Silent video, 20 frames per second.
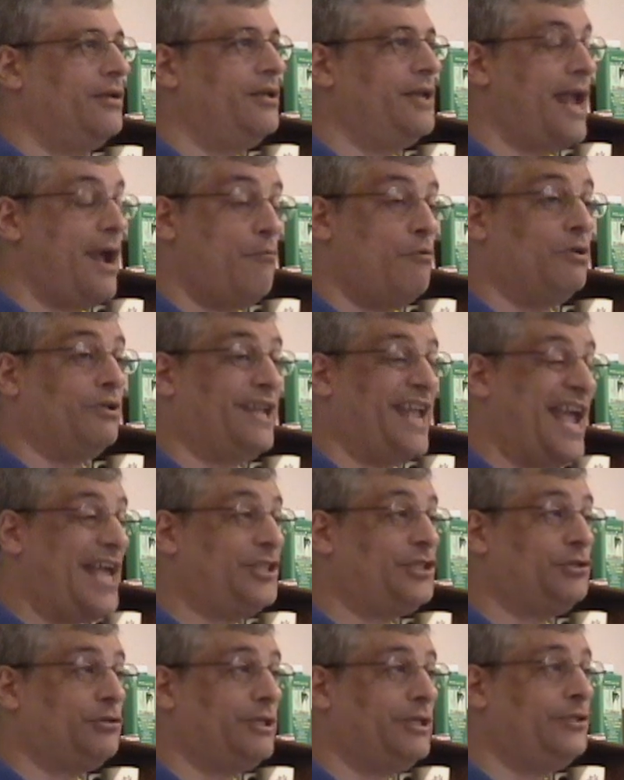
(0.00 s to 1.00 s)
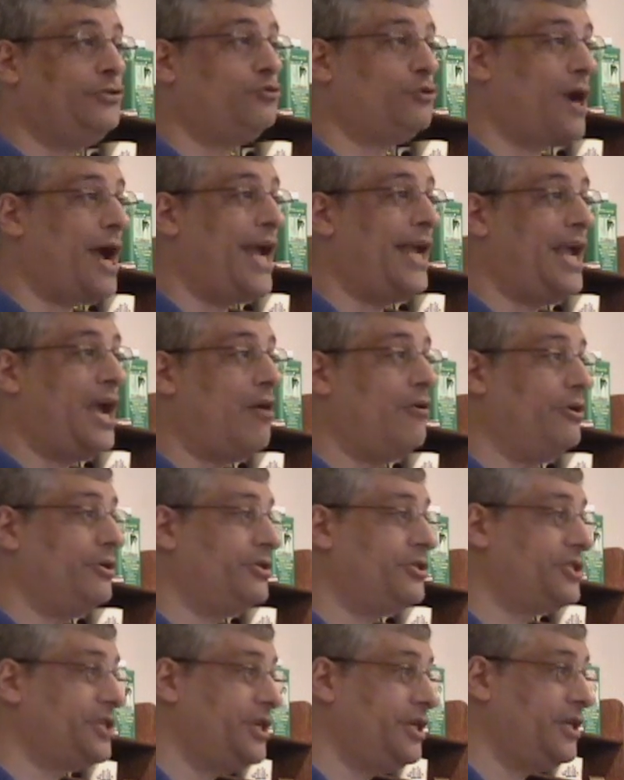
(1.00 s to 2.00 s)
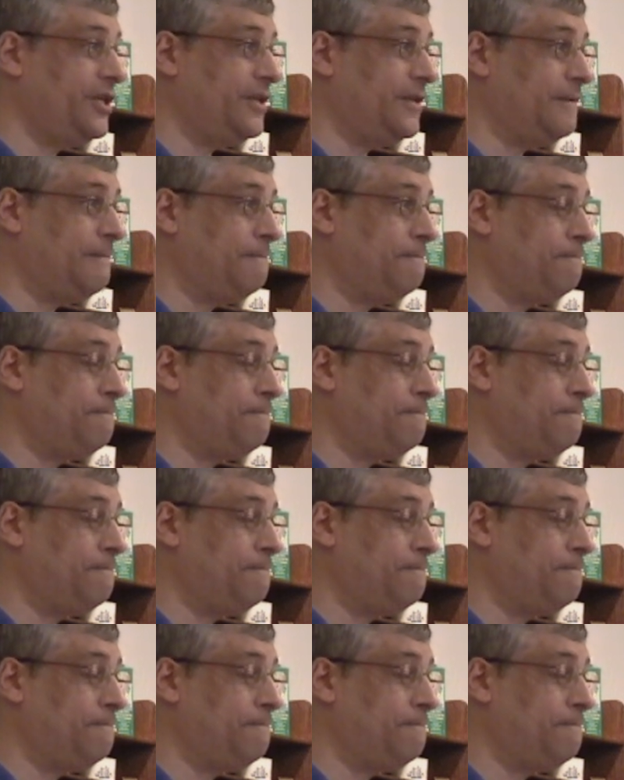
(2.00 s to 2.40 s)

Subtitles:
will naturally dry out your skin.